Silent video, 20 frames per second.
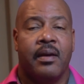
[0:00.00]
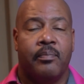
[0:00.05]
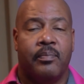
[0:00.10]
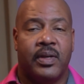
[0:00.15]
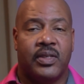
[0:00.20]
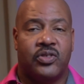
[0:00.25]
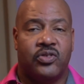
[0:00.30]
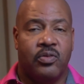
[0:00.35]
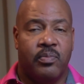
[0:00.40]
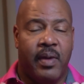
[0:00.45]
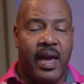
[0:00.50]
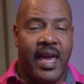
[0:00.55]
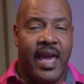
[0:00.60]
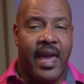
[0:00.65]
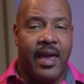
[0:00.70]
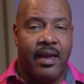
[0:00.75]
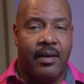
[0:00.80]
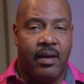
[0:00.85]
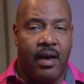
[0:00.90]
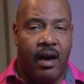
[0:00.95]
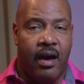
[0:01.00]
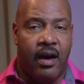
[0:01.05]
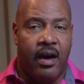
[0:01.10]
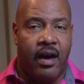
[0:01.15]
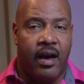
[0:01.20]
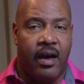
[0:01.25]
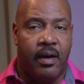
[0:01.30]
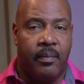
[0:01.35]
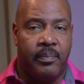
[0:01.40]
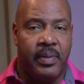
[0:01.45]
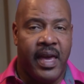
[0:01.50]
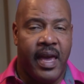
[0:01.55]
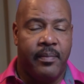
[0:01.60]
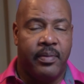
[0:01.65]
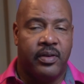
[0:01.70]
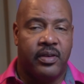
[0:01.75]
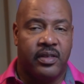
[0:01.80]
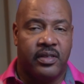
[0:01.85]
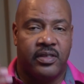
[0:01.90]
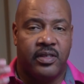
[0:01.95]
But you may be
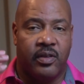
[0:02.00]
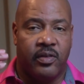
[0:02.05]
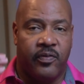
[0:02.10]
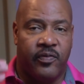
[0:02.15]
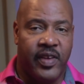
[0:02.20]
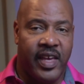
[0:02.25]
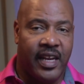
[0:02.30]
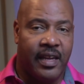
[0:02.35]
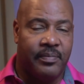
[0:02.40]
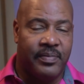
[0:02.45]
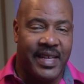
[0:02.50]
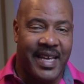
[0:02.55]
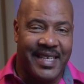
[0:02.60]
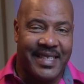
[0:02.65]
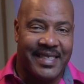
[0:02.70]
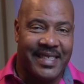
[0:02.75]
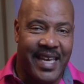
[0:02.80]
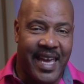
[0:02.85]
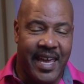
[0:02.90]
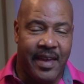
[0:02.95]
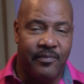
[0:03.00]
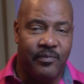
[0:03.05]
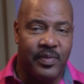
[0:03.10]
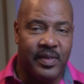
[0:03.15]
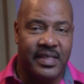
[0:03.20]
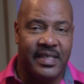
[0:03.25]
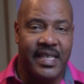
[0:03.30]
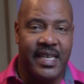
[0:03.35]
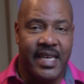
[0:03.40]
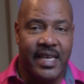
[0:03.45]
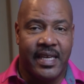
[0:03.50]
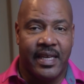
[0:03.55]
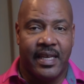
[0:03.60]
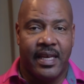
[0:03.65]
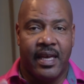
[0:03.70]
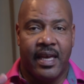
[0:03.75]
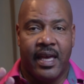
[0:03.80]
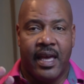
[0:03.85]
able to develop that same physique